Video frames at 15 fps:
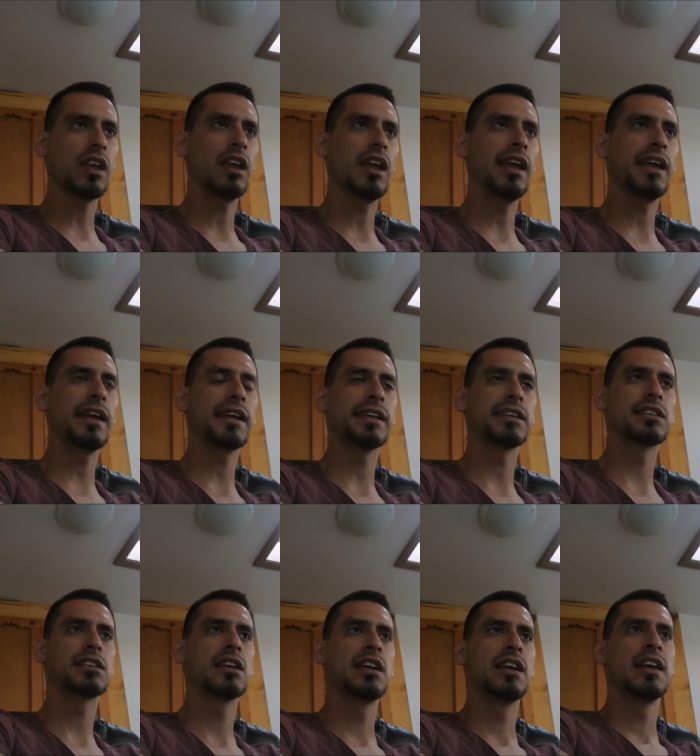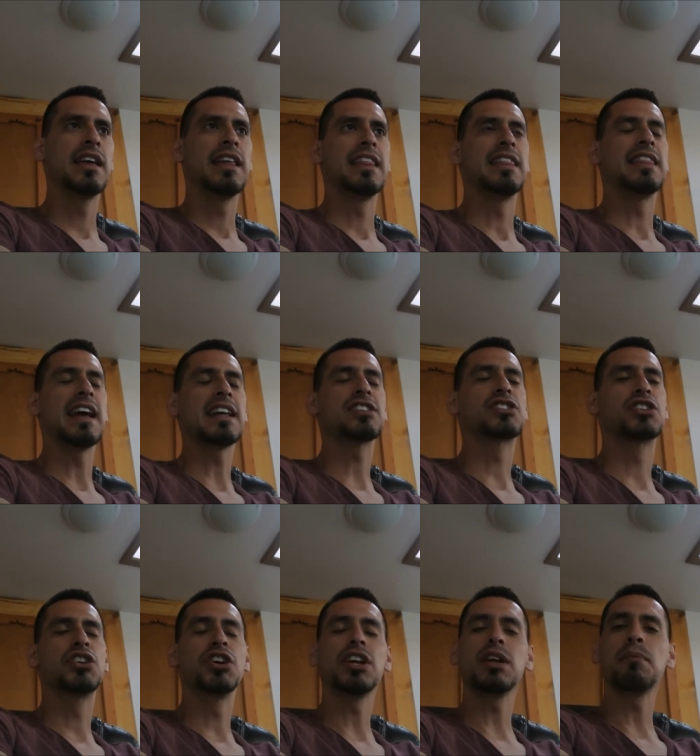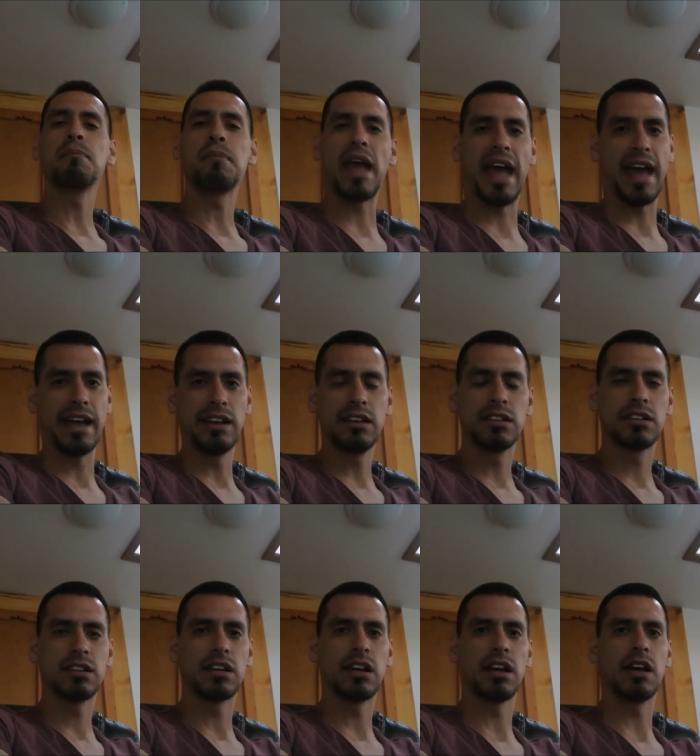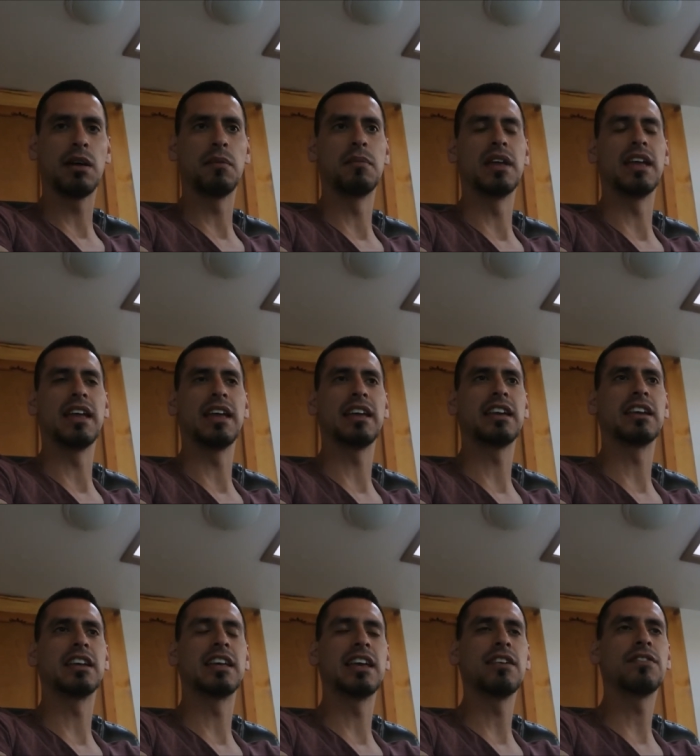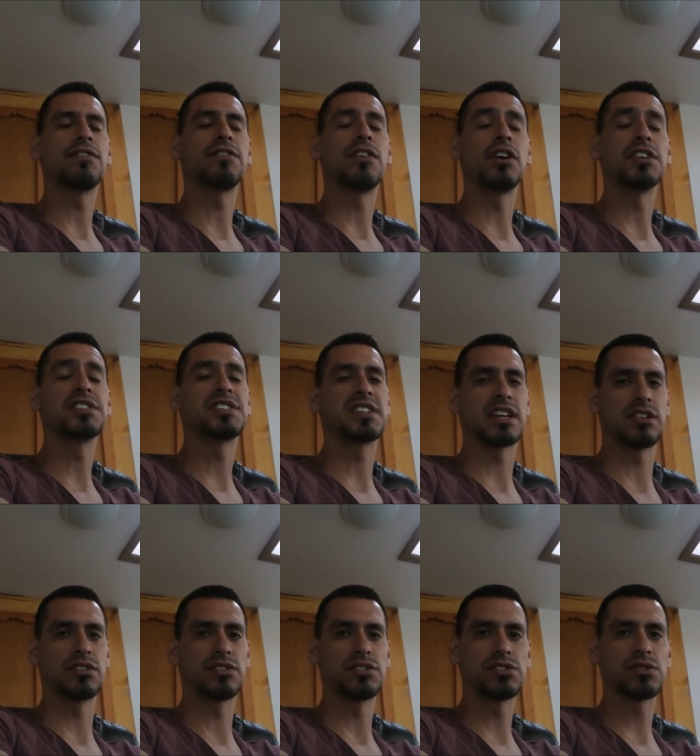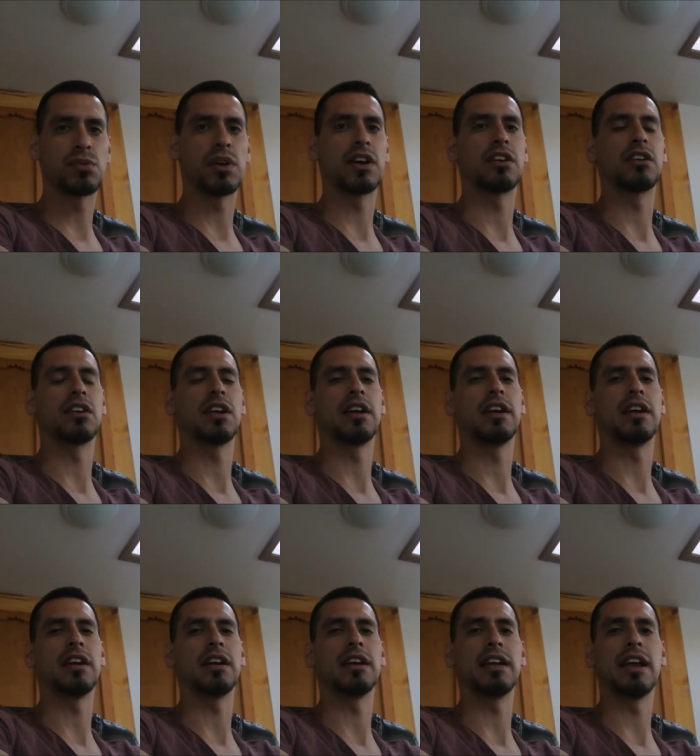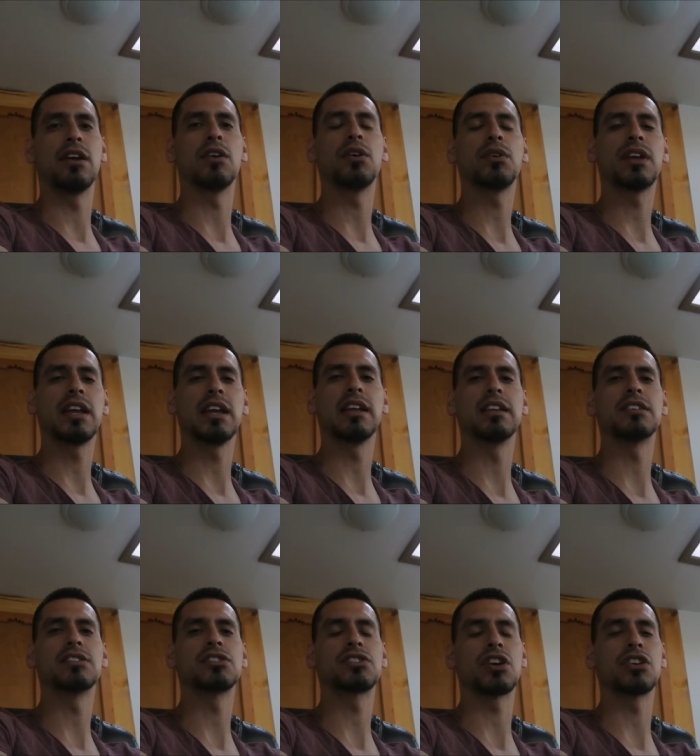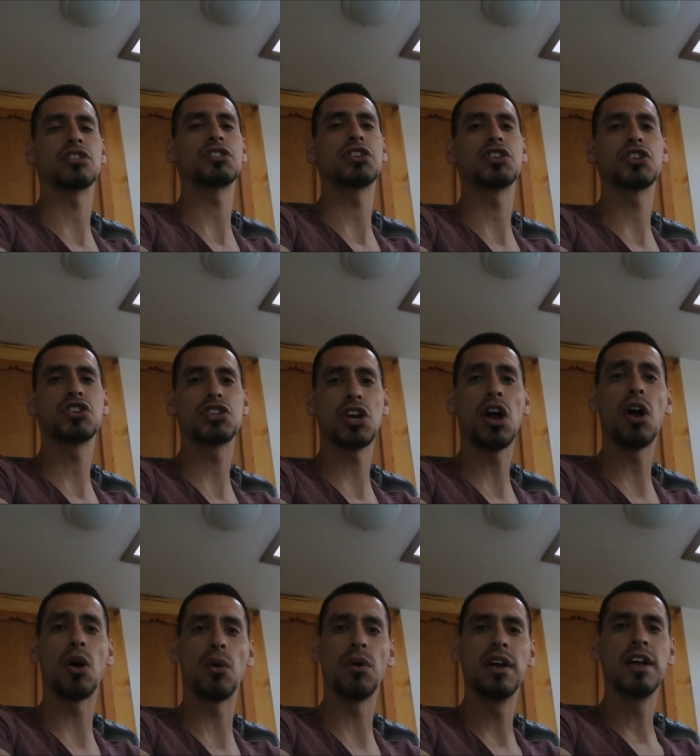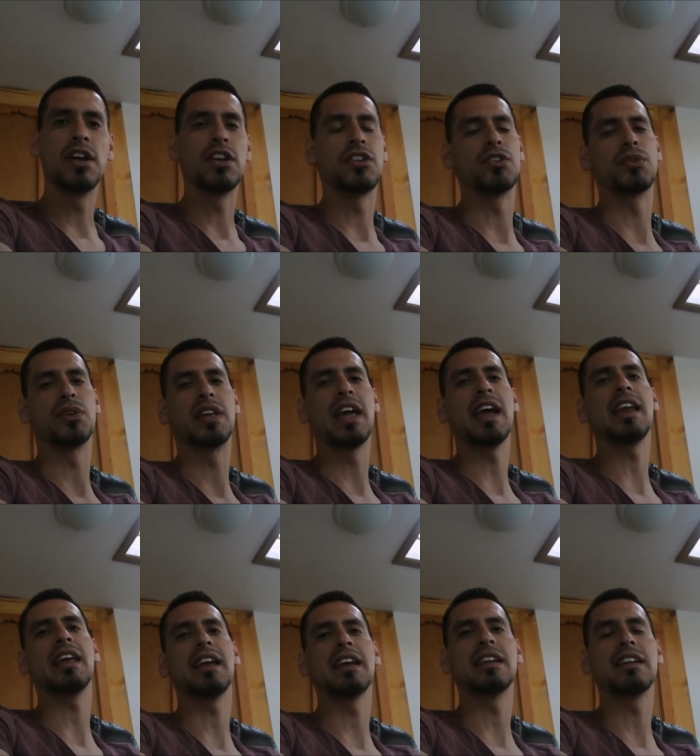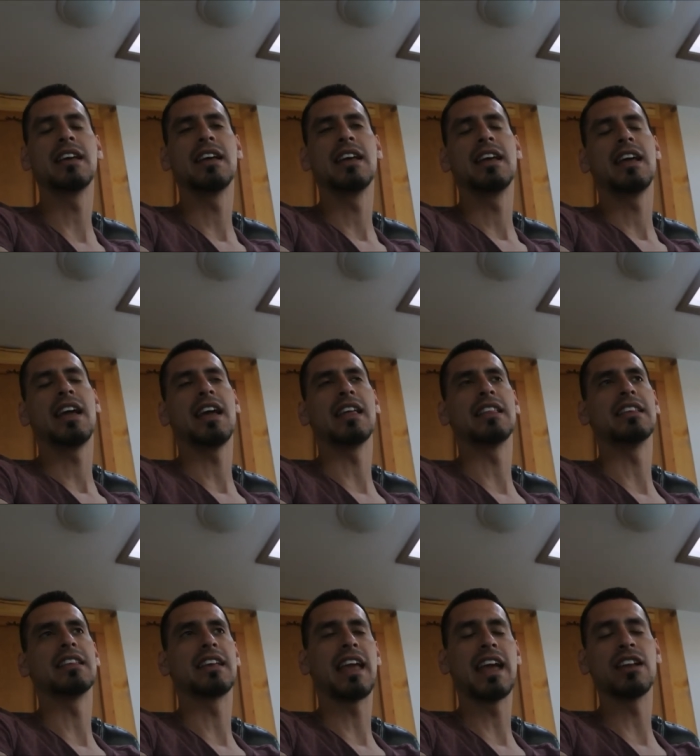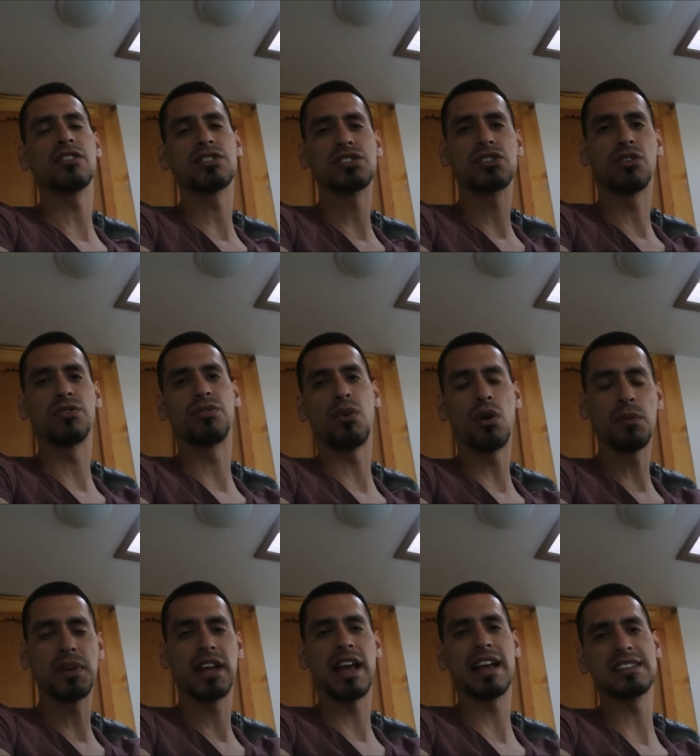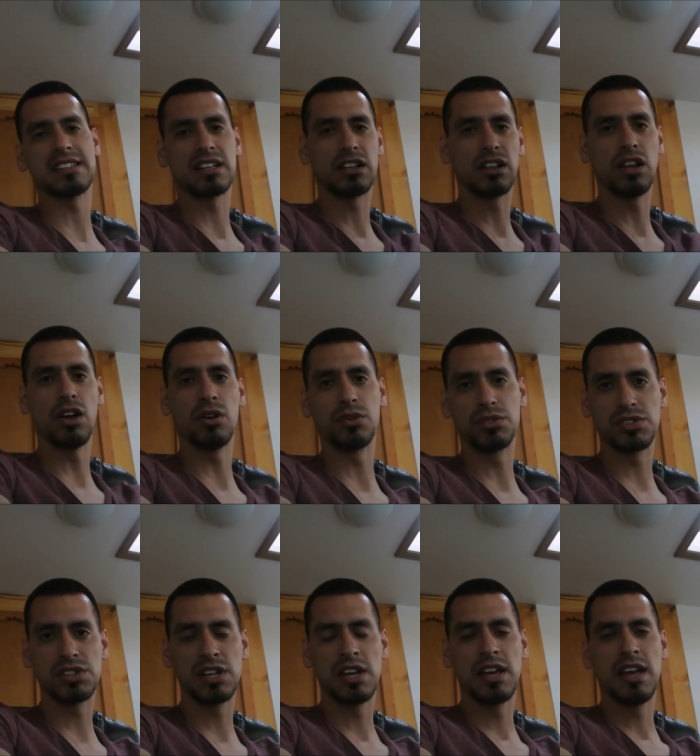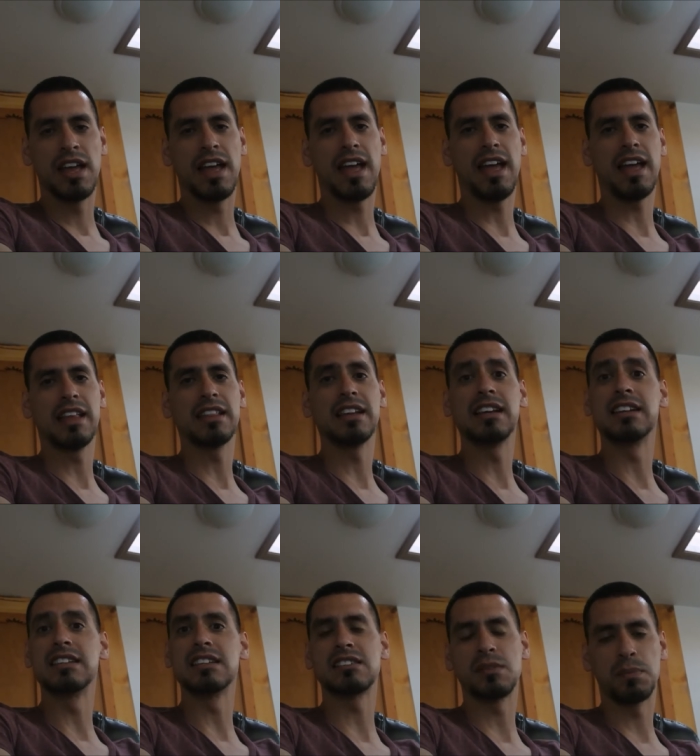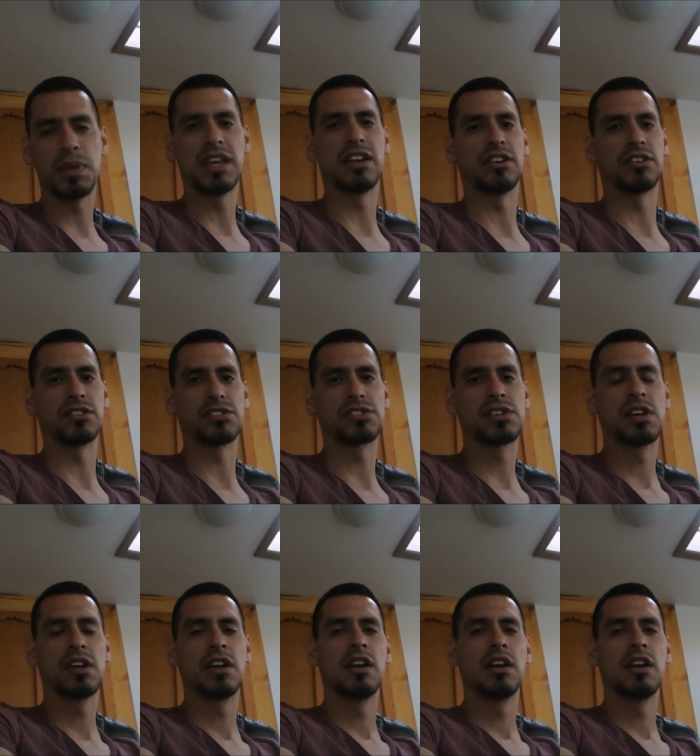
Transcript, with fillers: And that's good and bad. Um, it, could give false signals where uh, an arrow can start to show you get in and then the candle's still forming, it hasn't closed, and then it disappears.